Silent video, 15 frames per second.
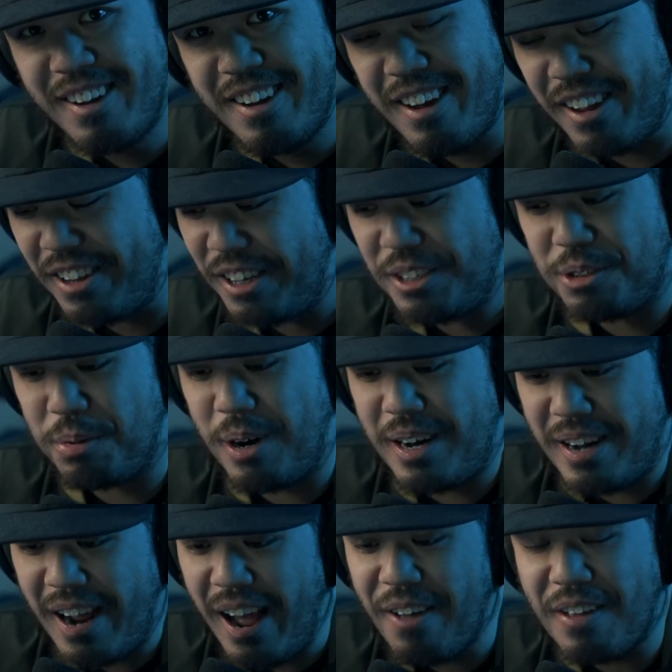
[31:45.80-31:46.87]
At least
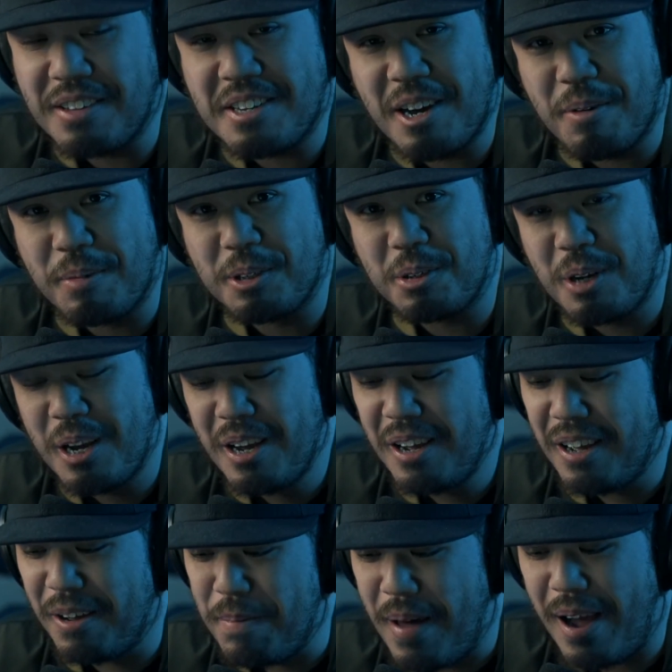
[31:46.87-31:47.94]
right now, that's how much
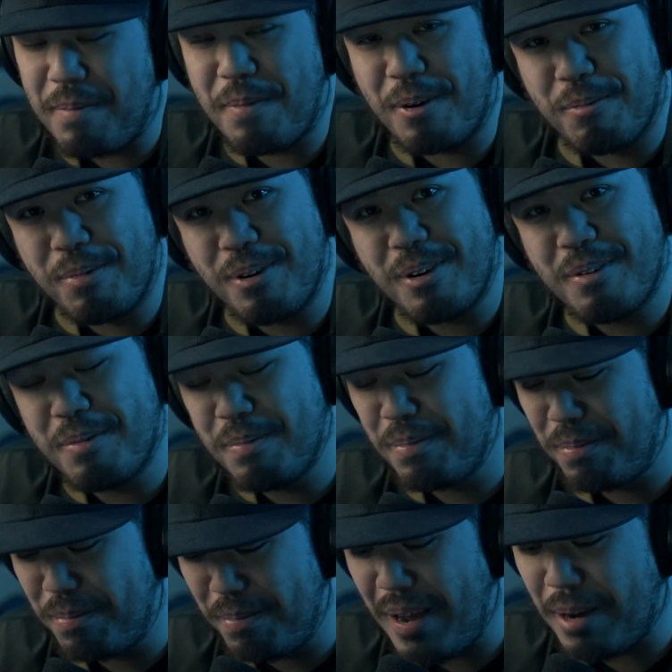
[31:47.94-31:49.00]
a
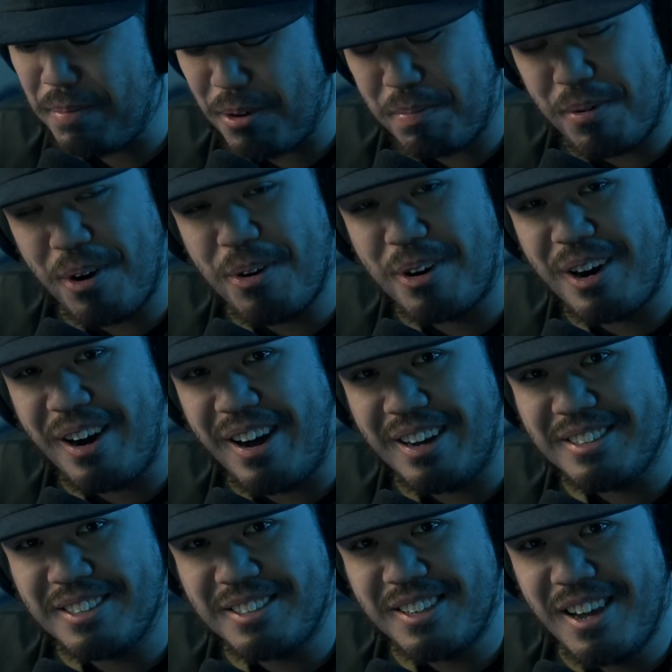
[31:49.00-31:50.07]
MacBook Pro
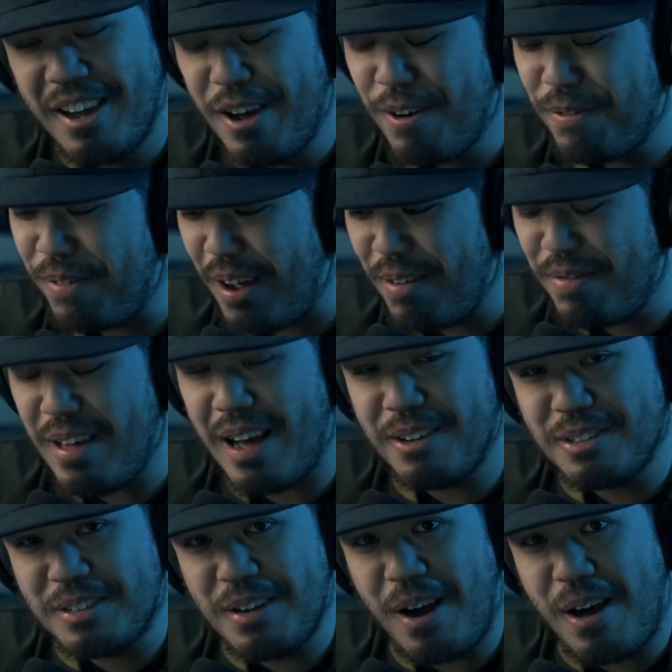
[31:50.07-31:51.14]
costs,
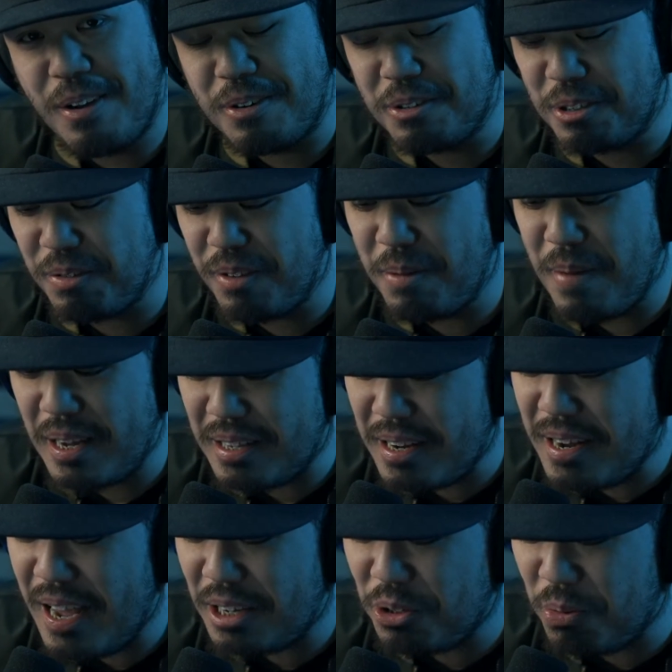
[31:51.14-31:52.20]
$5,000. So if they make the
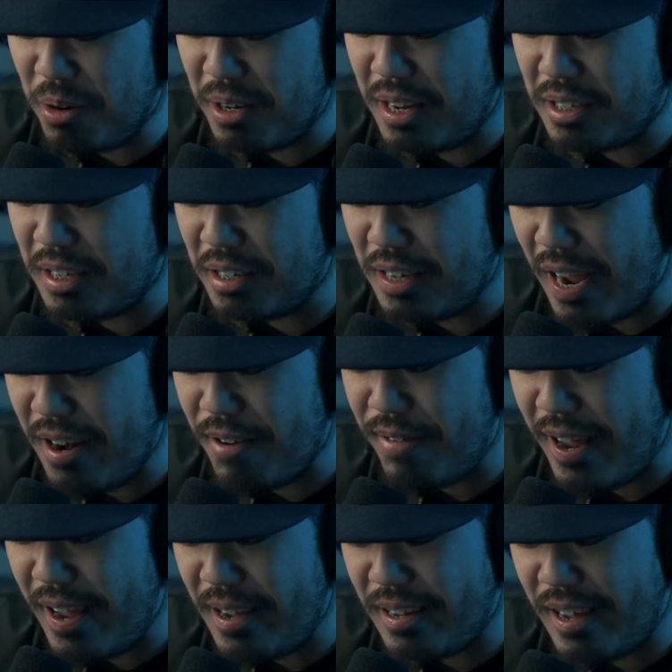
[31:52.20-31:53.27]
next one that can edit
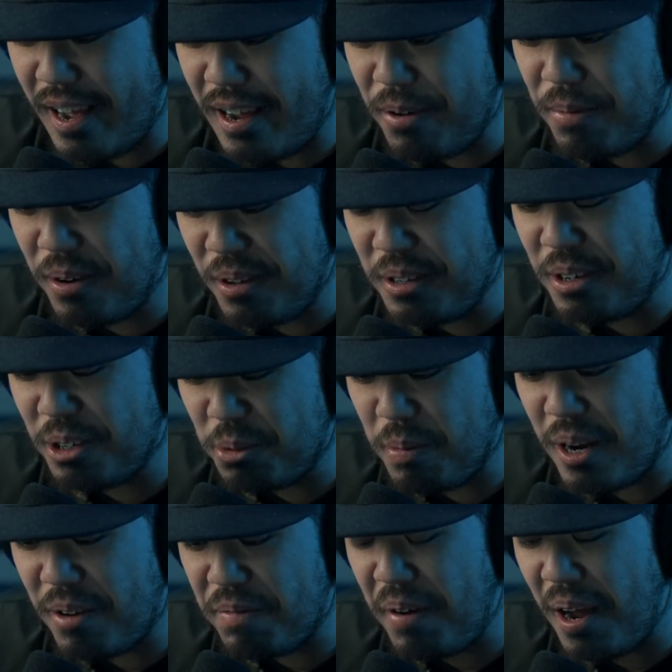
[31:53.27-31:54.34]
8K, well, you're
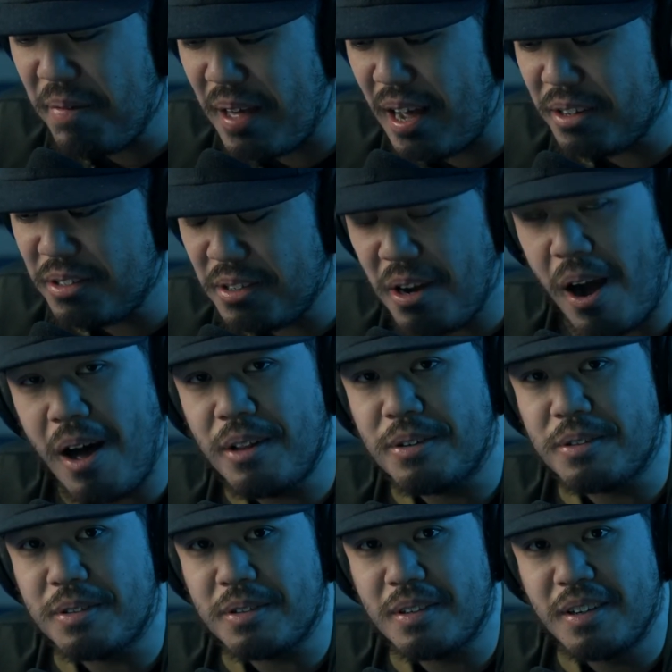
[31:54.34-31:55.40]
spending
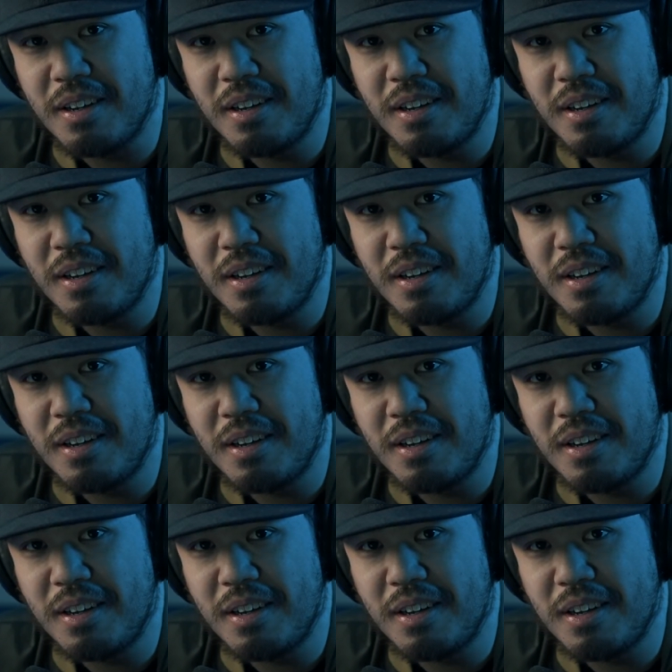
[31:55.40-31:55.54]
$5,000.